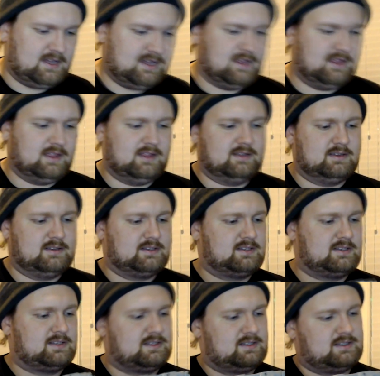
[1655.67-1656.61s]

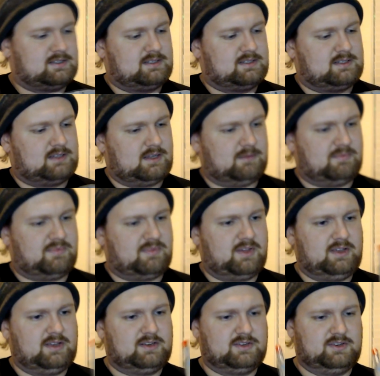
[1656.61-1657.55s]
something to
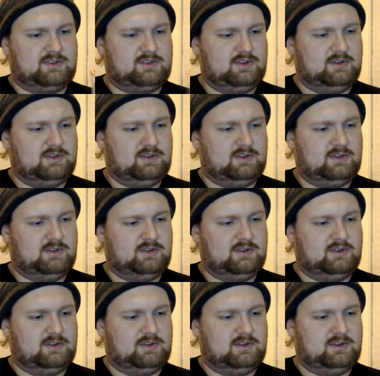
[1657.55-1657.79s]
do with